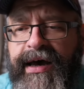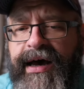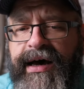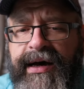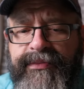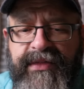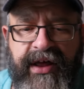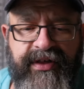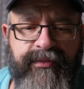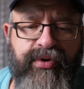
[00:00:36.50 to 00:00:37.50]

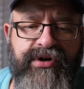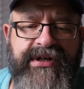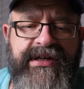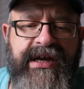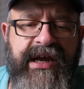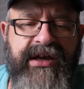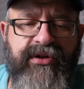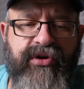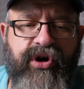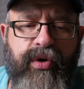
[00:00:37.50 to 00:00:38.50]
Nothing
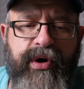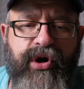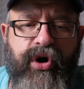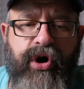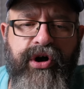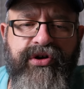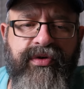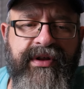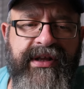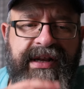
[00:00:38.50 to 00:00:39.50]
particular going on
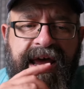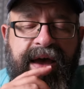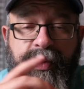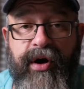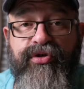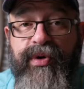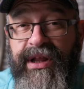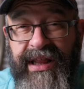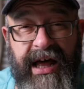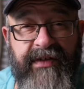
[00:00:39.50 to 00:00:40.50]
during the day. We are doing
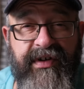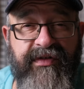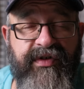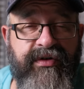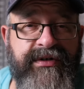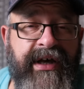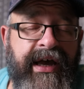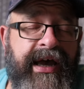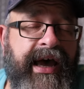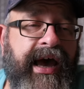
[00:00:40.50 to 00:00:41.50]
a lot of interviews
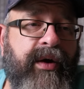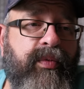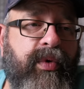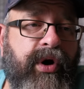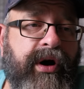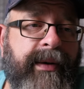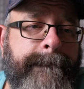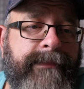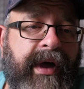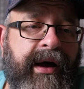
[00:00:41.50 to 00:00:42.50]
at work.
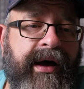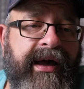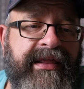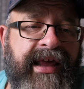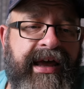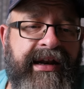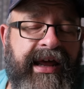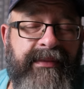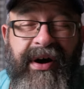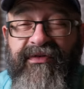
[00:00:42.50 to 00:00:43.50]
And then
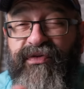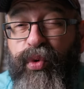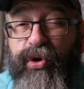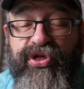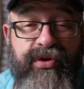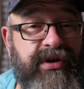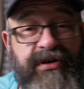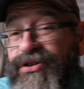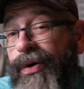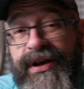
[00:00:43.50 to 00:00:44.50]
at about 4:30
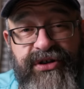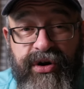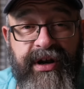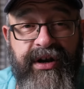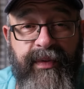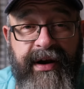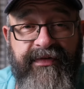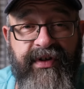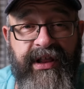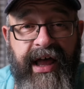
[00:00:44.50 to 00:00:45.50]
or so, I start getting ready
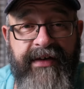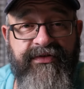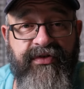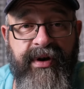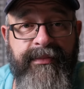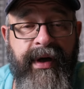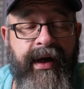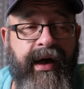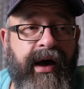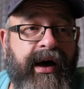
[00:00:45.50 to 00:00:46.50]
for the live stream,
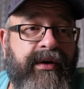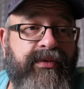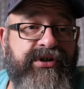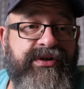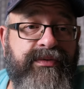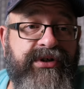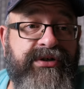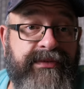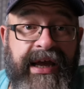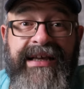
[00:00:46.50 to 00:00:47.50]

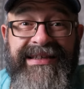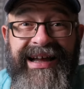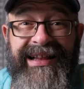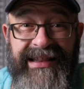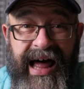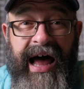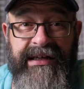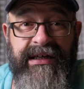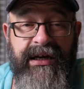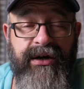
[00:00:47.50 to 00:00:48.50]
which takes a
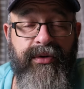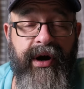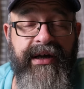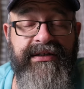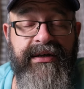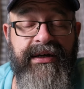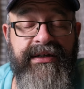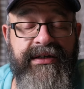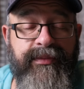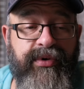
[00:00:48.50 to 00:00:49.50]
lot, right?
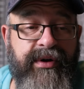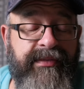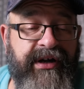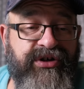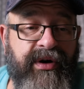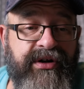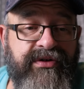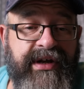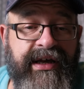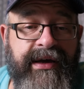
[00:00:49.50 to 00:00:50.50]
It's a pretty major
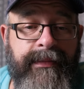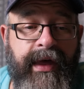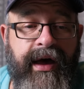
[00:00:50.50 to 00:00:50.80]
undertaking.